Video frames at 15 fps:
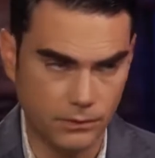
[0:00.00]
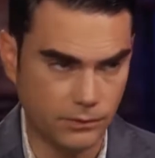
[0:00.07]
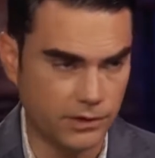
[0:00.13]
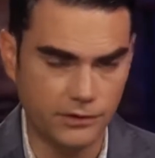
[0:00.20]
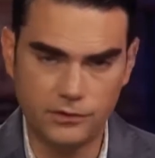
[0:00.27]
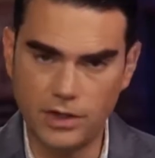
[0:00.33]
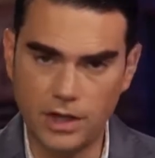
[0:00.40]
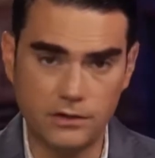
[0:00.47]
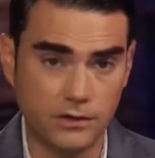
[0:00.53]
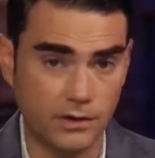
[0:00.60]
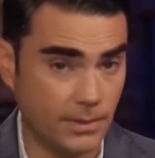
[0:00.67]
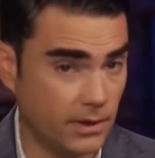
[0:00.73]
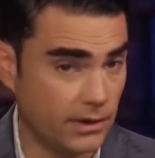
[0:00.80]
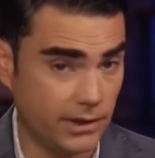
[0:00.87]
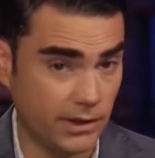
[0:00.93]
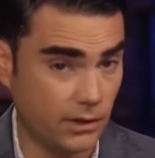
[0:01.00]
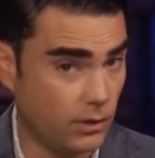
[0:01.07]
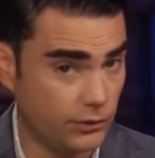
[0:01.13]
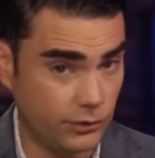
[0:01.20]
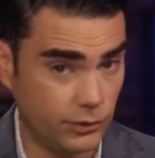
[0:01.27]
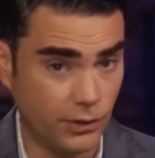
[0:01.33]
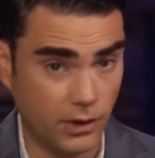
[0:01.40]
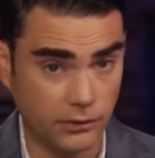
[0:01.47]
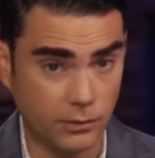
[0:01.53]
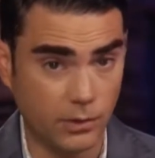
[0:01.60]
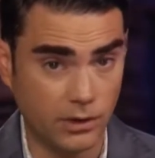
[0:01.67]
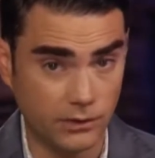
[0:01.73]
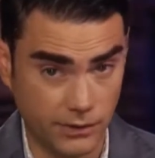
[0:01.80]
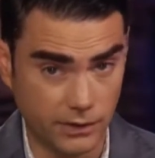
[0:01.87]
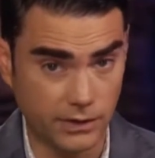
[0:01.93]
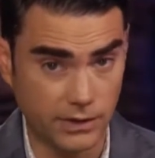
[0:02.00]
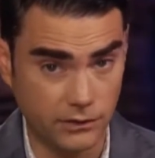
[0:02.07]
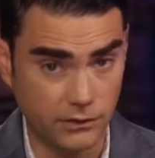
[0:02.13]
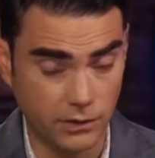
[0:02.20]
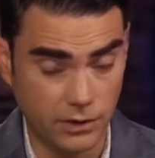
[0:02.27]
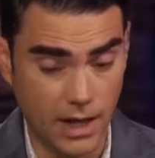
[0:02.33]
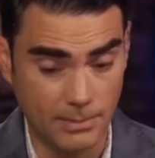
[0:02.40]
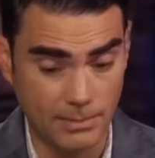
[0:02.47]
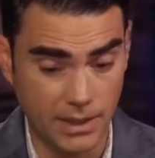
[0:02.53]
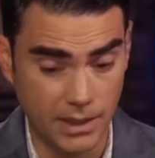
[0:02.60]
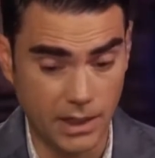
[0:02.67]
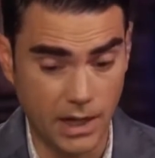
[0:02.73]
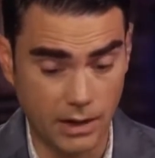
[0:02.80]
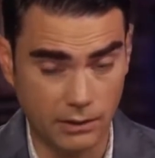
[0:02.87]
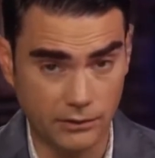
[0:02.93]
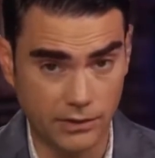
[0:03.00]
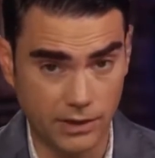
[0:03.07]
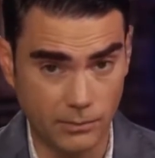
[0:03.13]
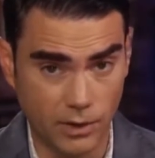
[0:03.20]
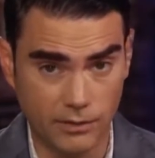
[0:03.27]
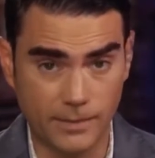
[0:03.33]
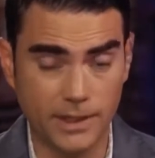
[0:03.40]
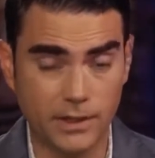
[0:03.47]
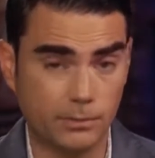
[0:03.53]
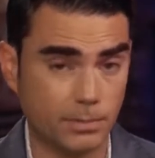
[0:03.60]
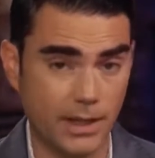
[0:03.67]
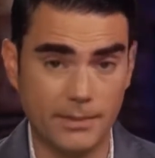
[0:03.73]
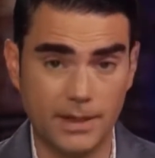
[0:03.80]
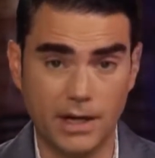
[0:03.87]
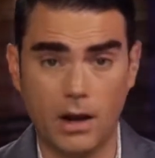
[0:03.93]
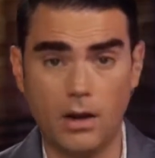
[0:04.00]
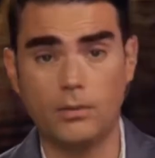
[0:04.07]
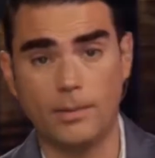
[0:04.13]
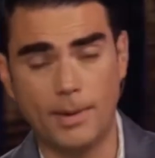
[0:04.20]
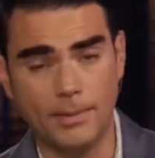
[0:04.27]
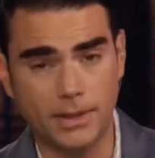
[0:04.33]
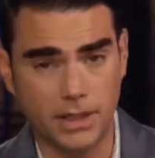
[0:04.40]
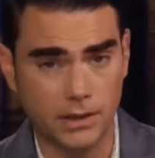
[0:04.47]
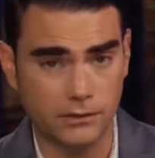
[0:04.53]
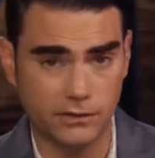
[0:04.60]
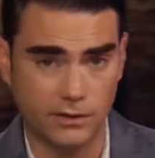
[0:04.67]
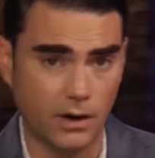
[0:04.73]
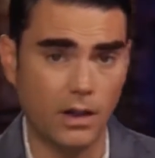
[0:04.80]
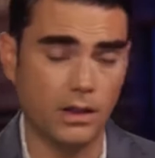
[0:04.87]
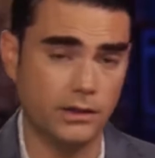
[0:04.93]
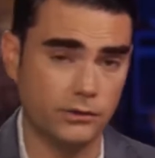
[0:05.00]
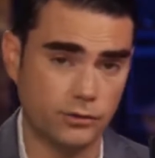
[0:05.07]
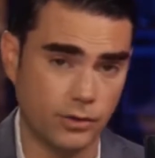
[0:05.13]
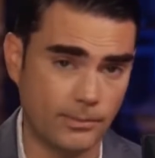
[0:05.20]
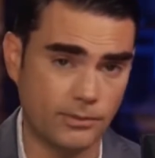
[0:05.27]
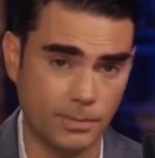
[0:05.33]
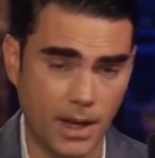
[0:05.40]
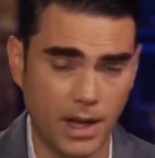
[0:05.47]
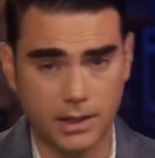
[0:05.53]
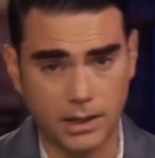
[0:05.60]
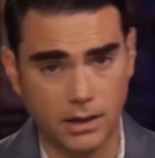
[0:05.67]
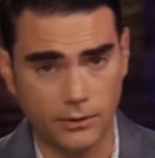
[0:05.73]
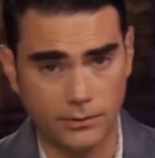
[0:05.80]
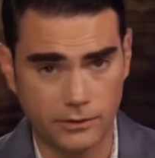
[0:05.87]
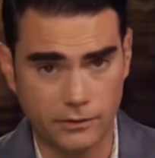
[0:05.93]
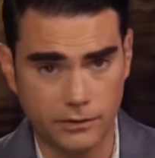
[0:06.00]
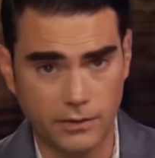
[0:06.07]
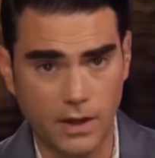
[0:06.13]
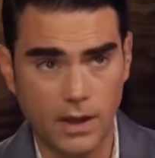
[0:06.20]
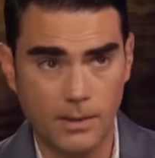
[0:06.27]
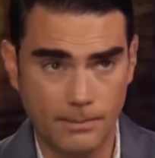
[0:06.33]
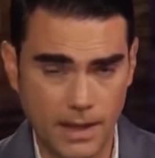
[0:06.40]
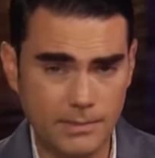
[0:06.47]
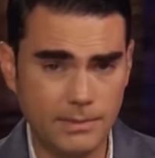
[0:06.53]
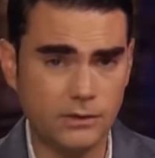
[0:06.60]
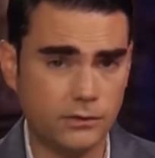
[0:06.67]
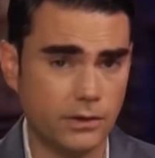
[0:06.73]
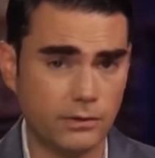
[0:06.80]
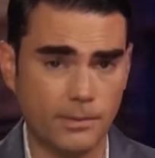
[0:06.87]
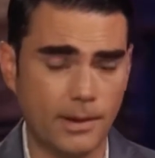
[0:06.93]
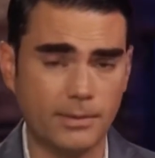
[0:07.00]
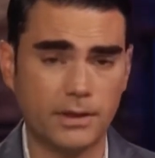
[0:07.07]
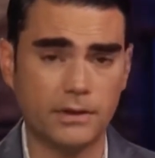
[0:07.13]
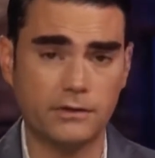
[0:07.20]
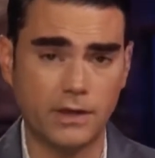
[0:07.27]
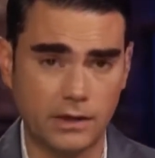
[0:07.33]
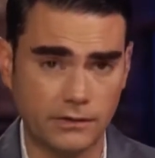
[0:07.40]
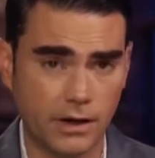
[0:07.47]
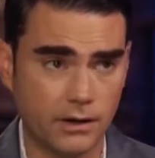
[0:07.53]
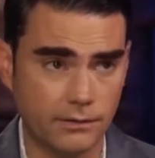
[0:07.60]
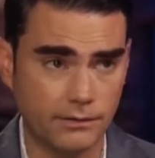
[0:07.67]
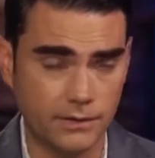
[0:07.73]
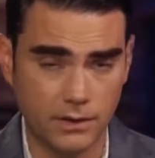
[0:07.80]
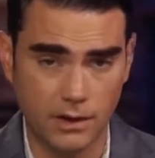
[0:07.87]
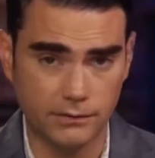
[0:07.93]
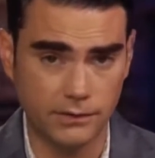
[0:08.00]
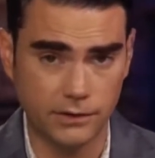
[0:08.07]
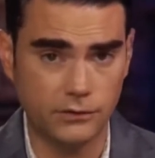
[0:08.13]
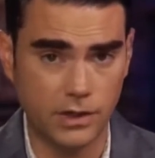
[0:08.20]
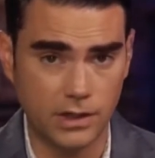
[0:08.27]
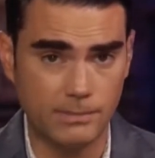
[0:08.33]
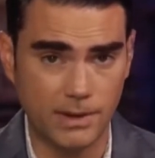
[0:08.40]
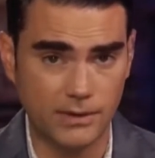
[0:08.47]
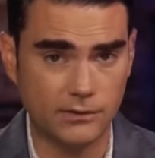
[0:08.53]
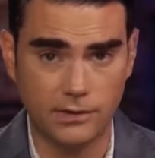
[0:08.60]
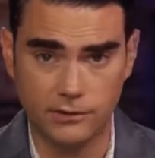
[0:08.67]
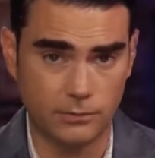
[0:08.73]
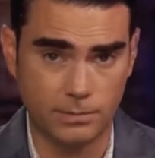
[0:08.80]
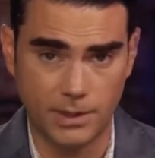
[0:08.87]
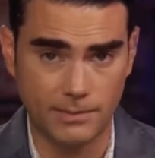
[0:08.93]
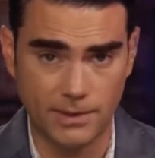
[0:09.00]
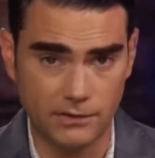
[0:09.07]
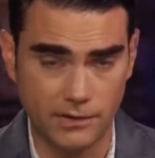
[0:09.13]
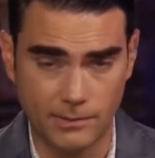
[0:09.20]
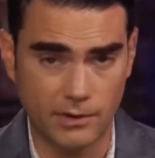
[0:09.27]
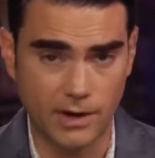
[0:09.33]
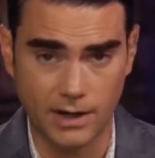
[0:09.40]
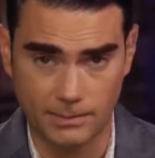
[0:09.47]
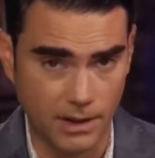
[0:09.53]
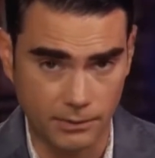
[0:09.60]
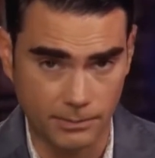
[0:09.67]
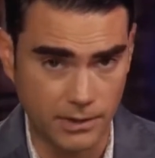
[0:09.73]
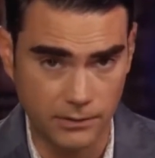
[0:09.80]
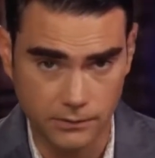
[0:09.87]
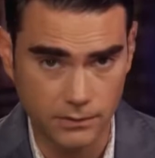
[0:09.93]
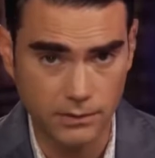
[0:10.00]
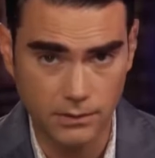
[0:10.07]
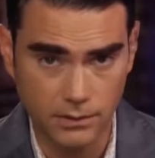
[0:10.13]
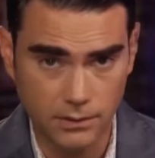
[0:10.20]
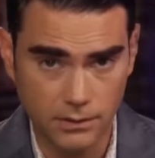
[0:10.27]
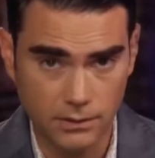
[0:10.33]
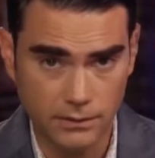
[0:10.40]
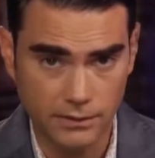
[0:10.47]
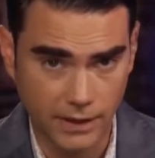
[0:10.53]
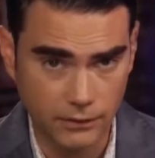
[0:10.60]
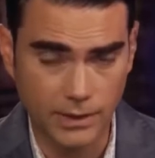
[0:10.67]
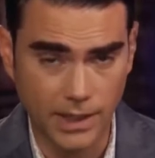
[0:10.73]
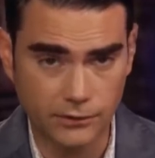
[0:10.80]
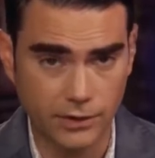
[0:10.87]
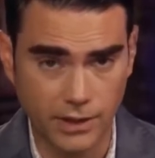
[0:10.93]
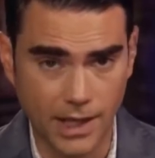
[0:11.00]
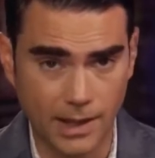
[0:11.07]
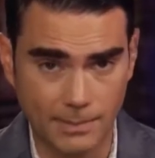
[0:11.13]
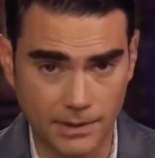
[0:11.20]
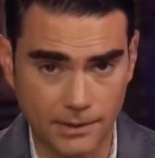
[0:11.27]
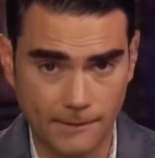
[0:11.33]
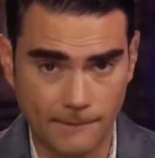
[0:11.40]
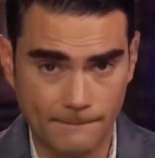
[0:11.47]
It was Liz Cheney's inability to hold two thoughts at once that lead to her not being in Congress anymore. Everybody is blaming, Republicans, they're all in Trump's pocket, all the rest of it. Maybe it's that Republicans got tired of Liz Cheney basically just becoming a Democratic mouthpiece. That's what actually happened.